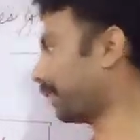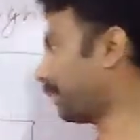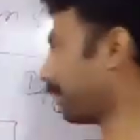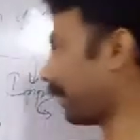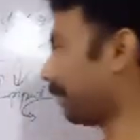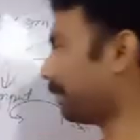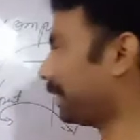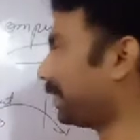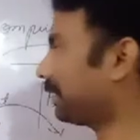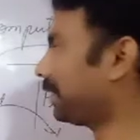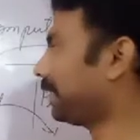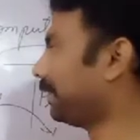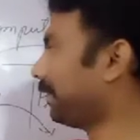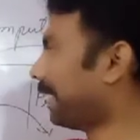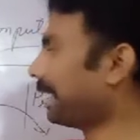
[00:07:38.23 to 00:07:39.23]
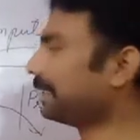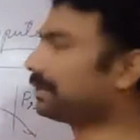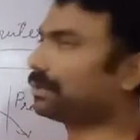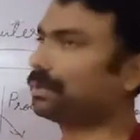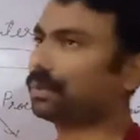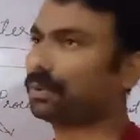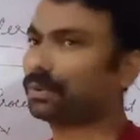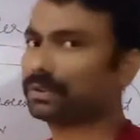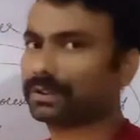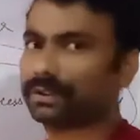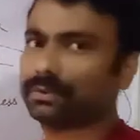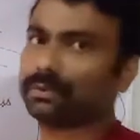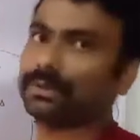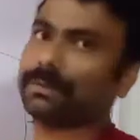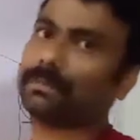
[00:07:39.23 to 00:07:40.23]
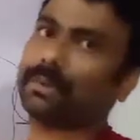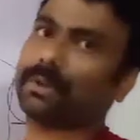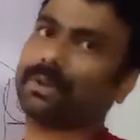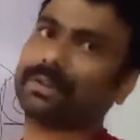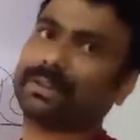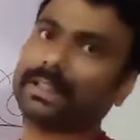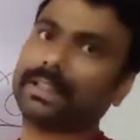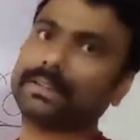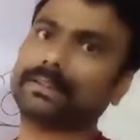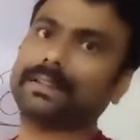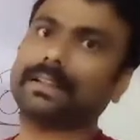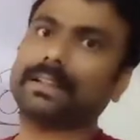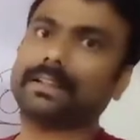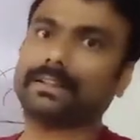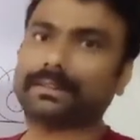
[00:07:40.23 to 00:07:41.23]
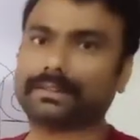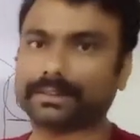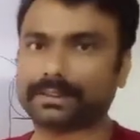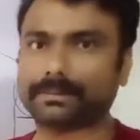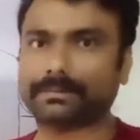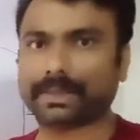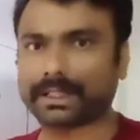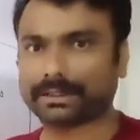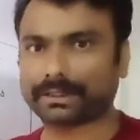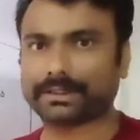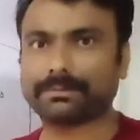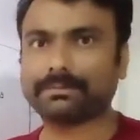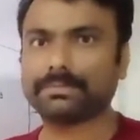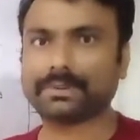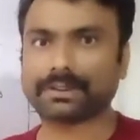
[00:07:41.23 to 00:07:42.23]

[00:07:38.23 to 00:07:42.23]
from this device goes into the process, turn by turn,